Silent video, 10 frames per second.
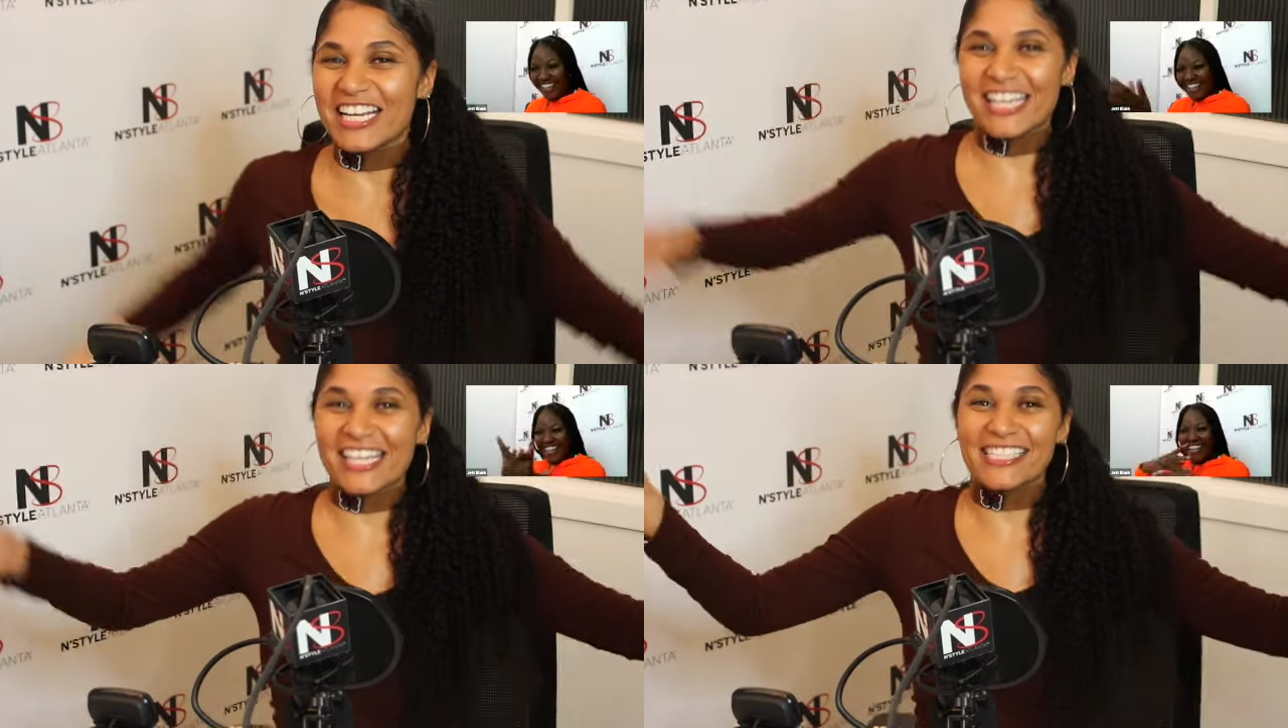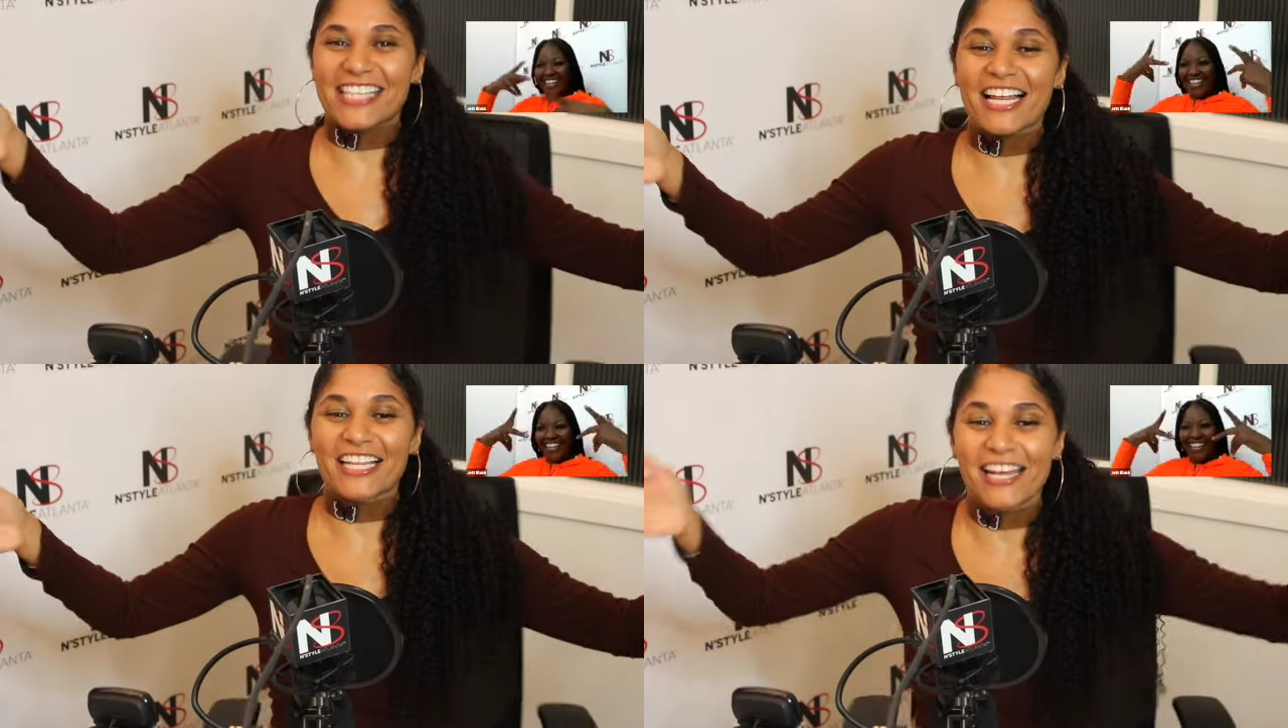in.
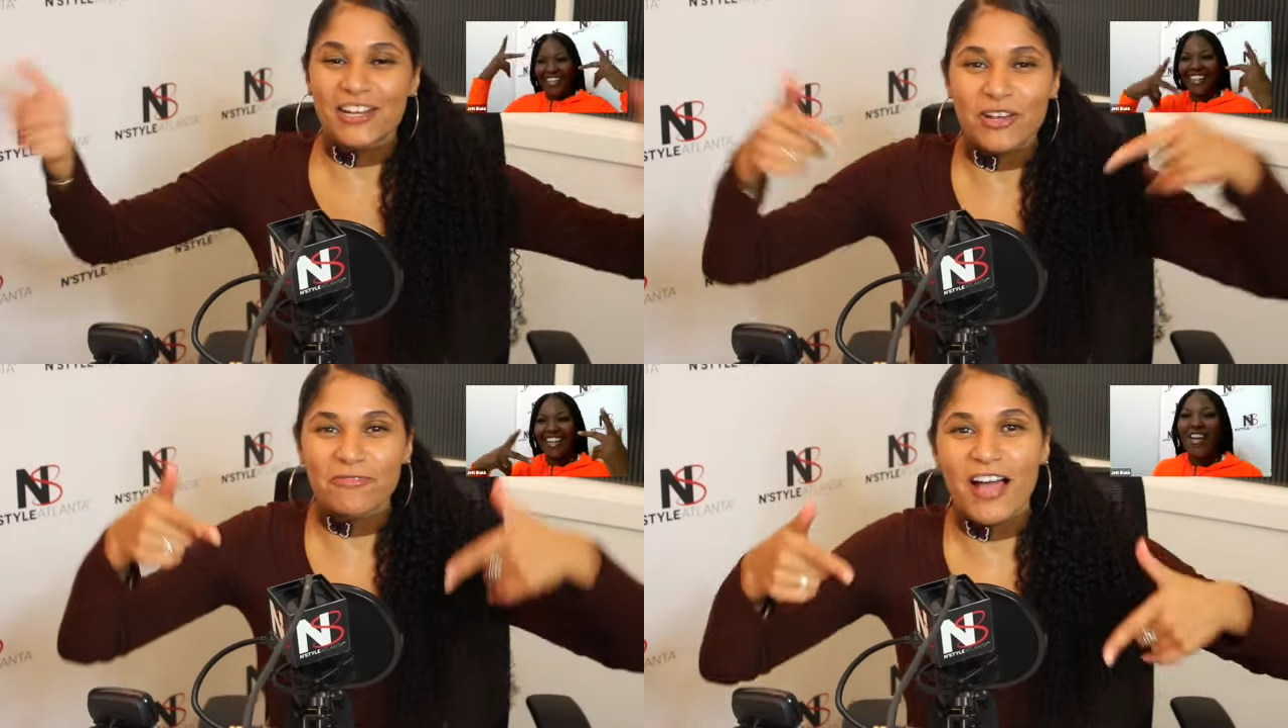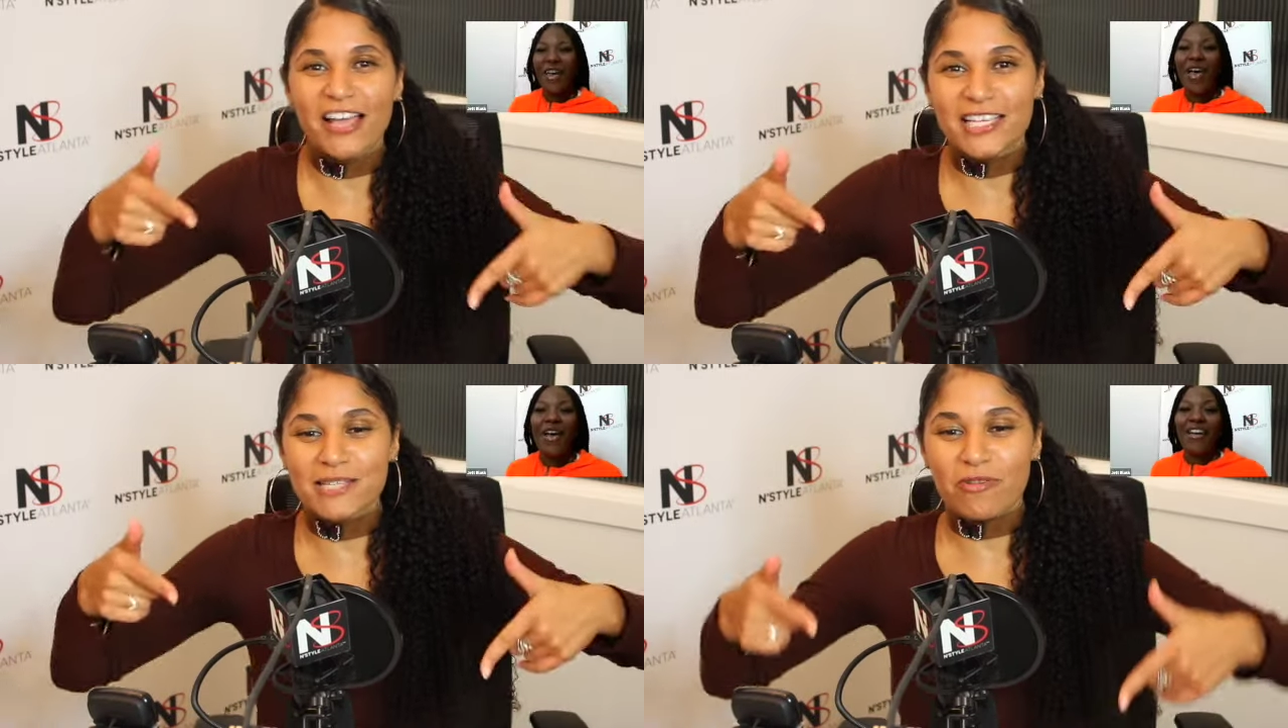InStyle Atlanta. You can find
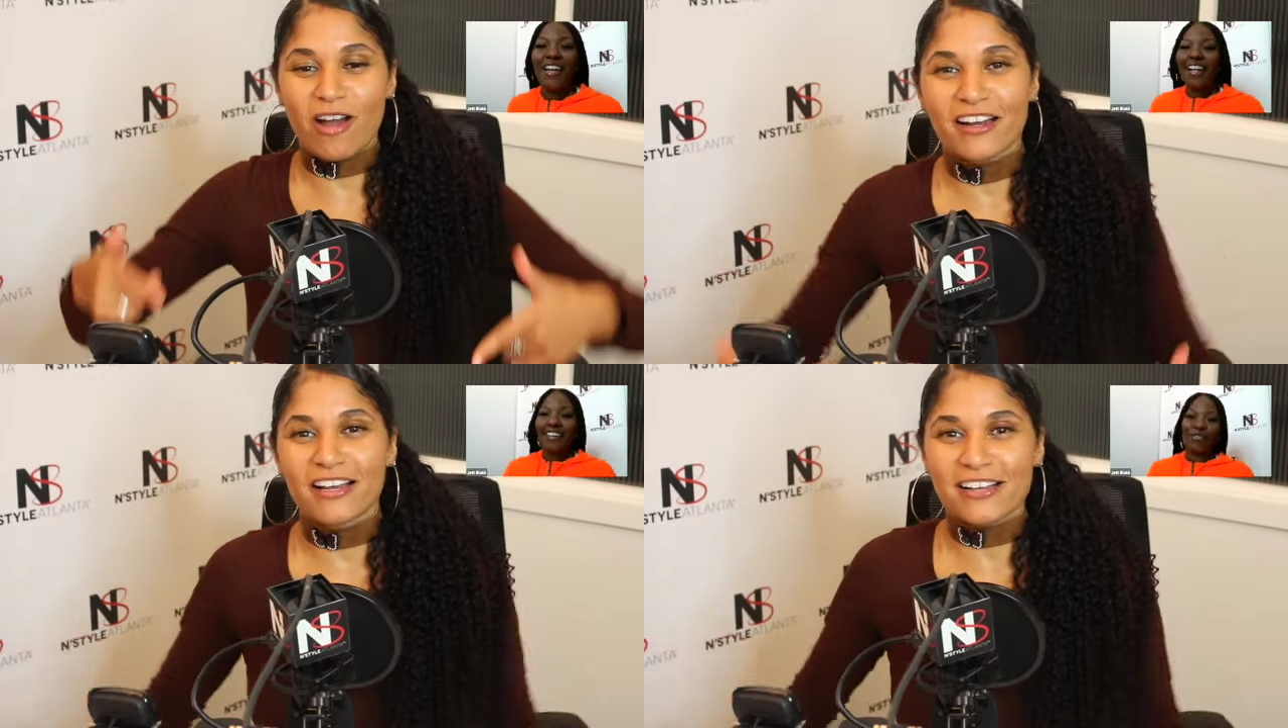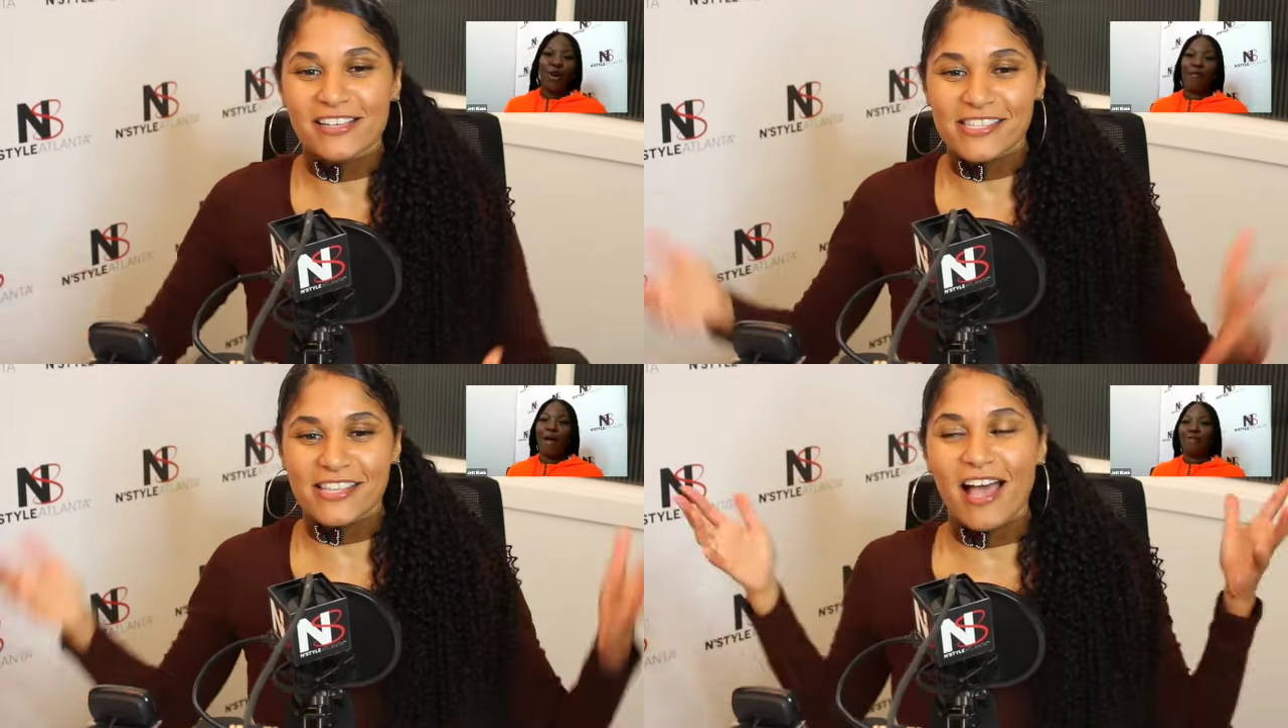these products,
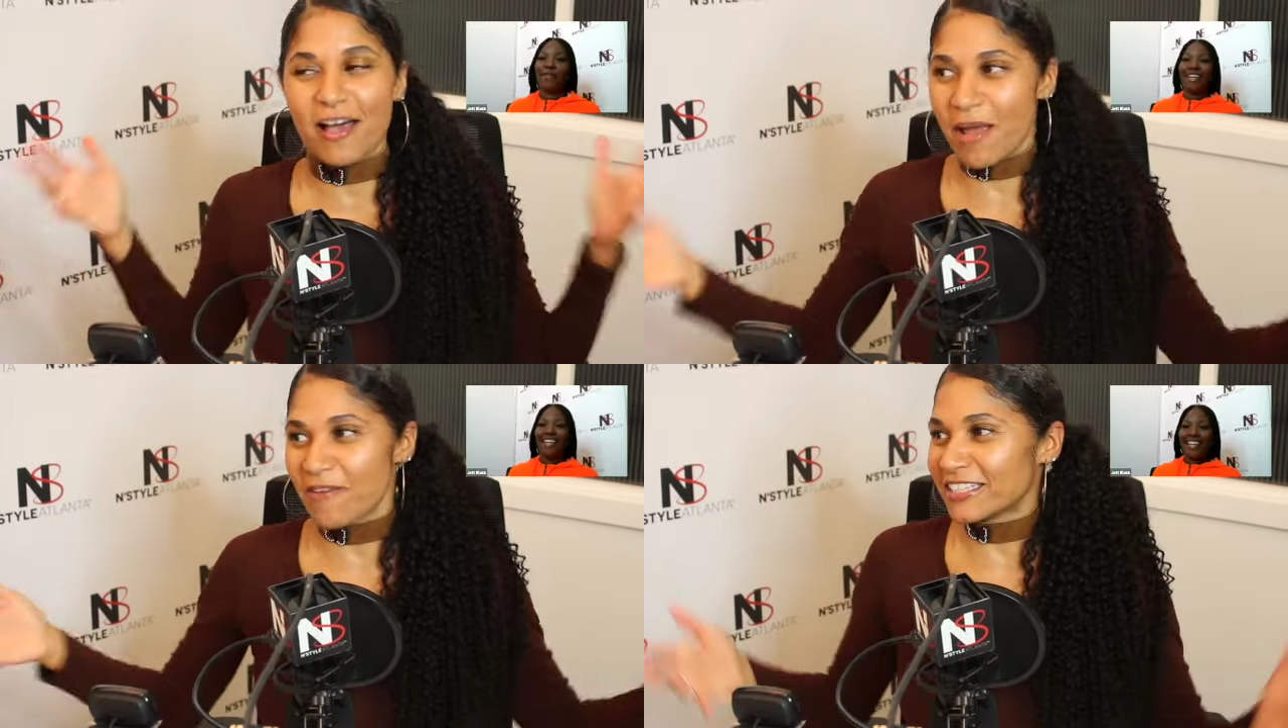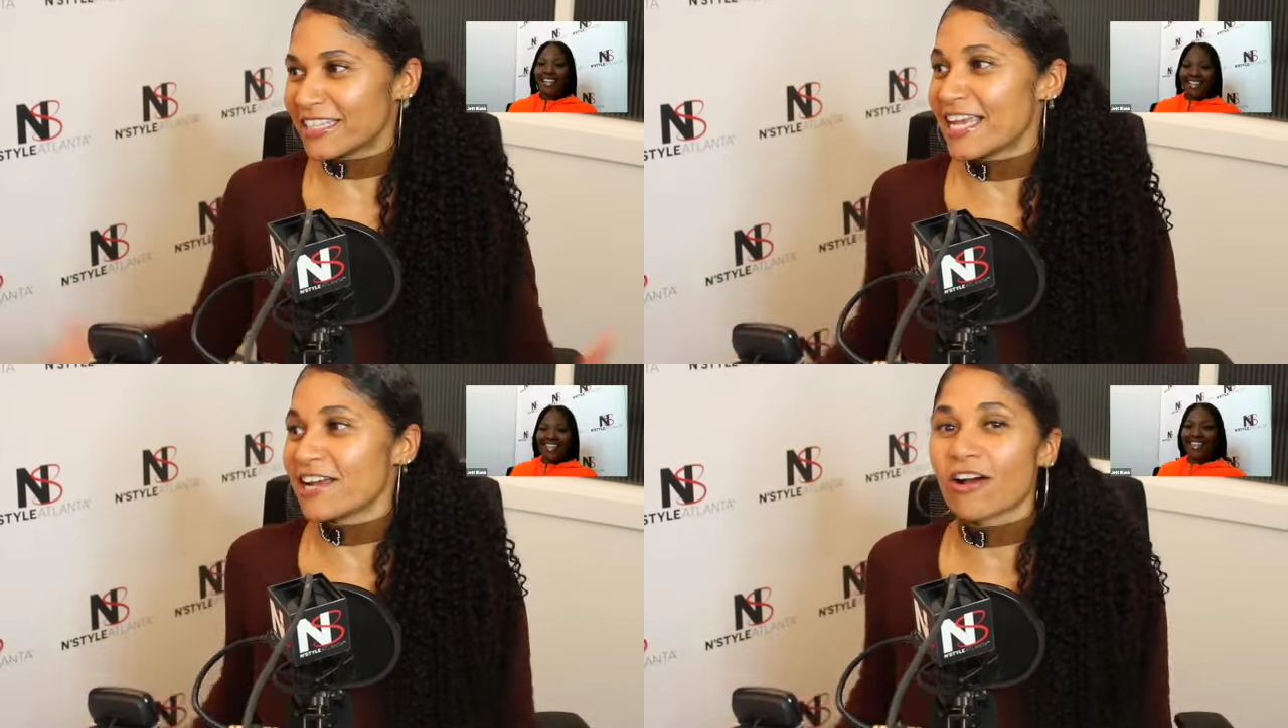
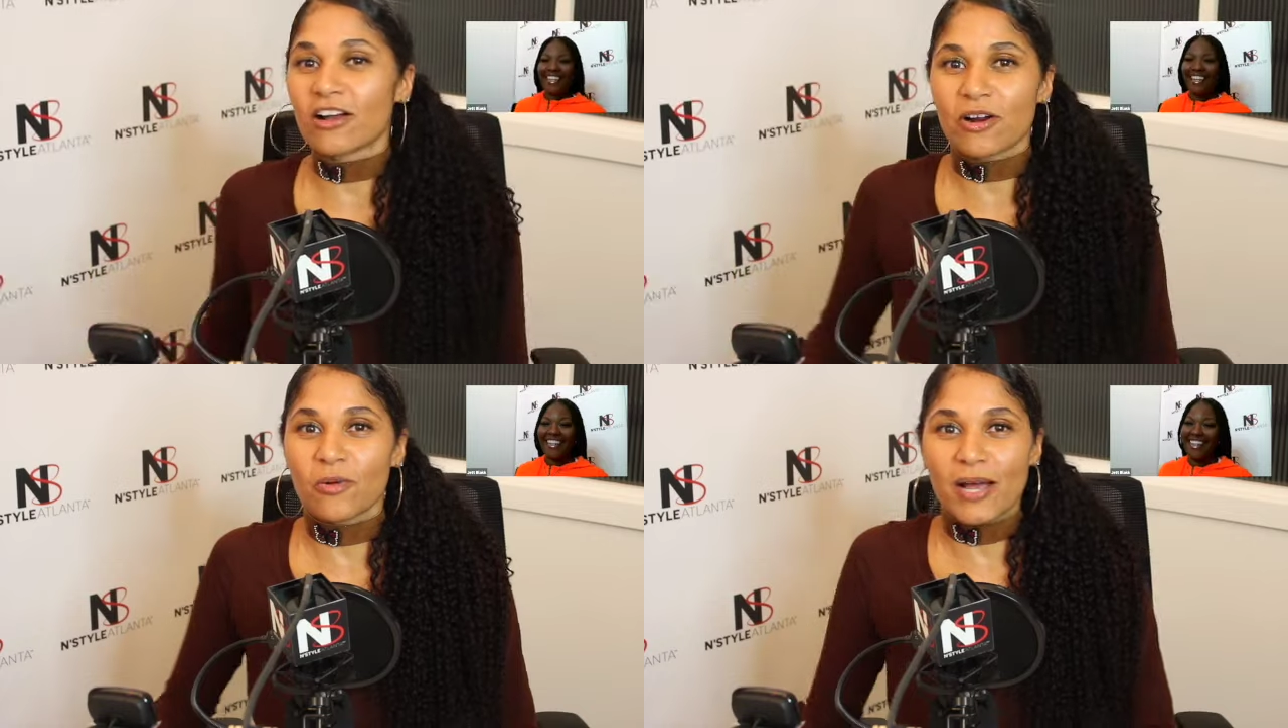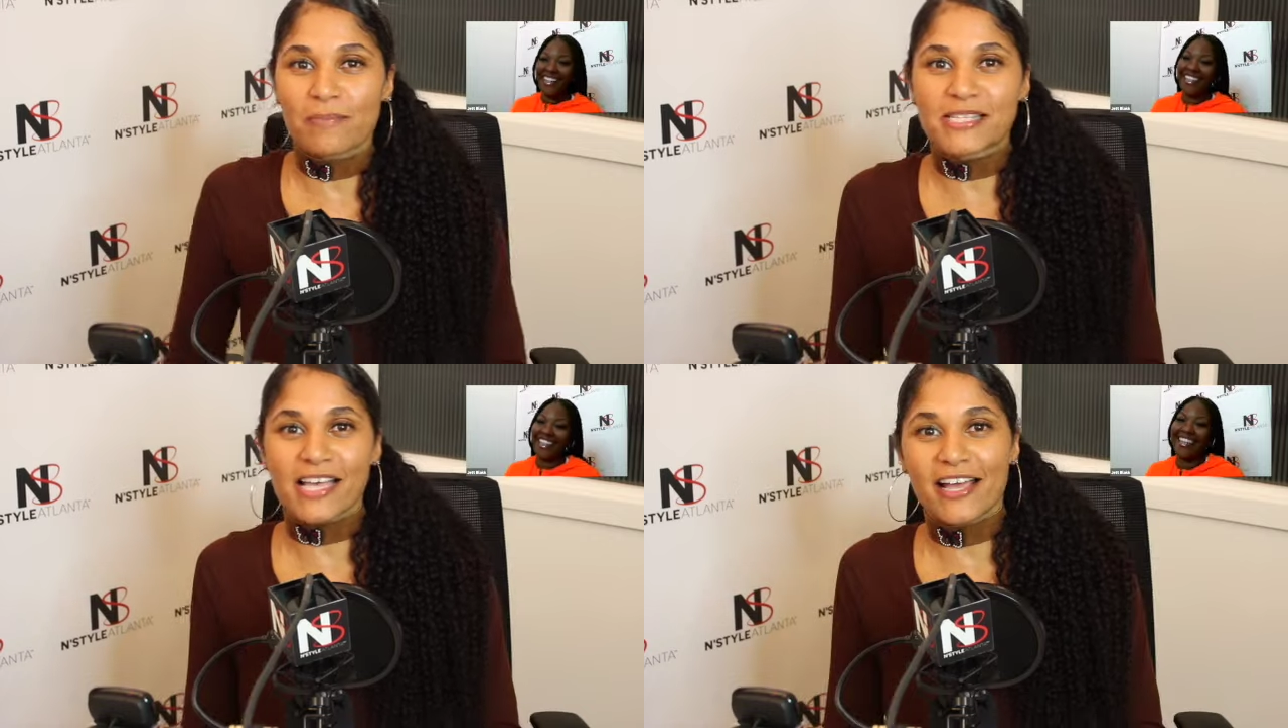everything here on our
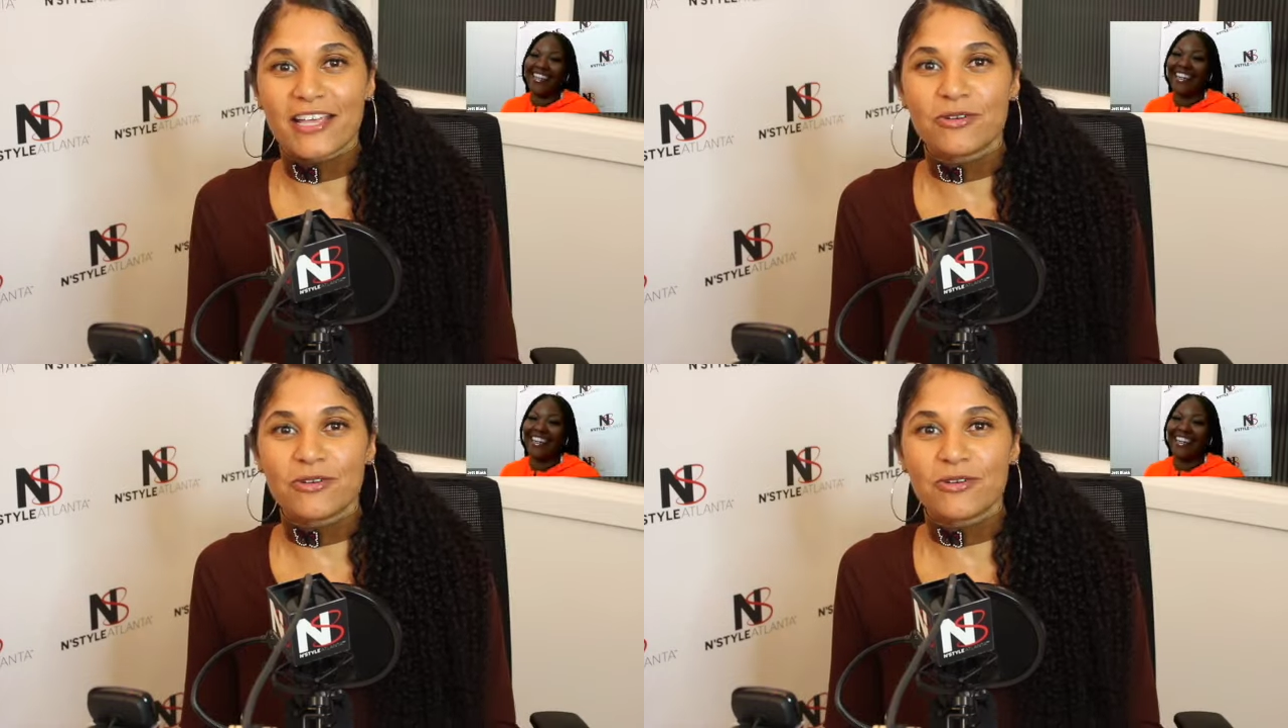website.